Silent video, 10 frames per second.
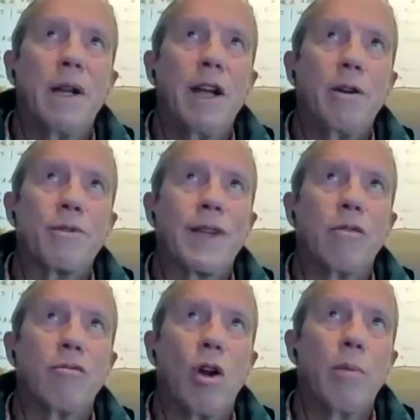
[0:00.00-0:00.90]
a
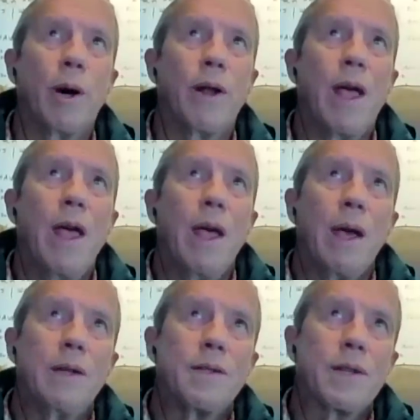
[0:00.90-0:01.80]
nanoscale robot,
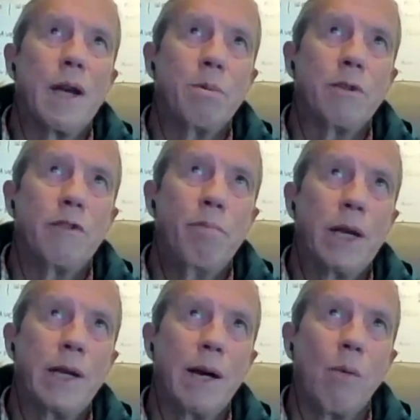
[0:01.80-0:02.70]
and it's capable of
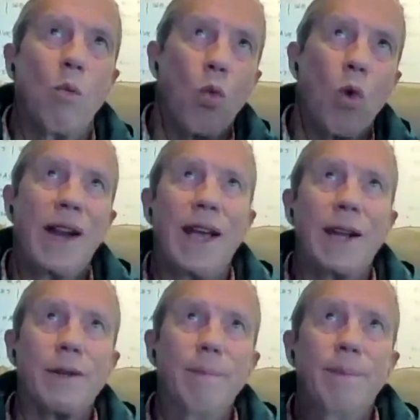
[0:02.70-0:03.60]
picking up one
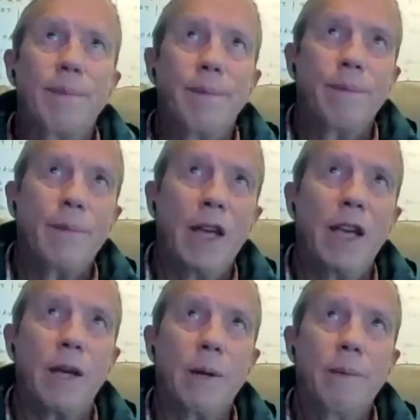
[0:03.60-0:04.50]
atom
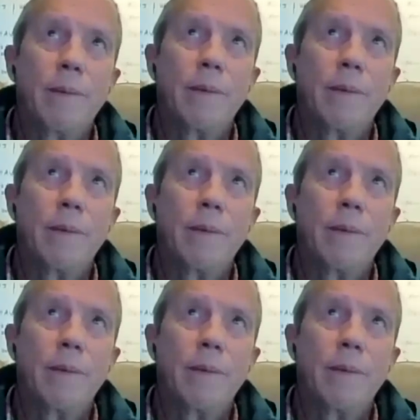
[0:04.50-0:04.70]
here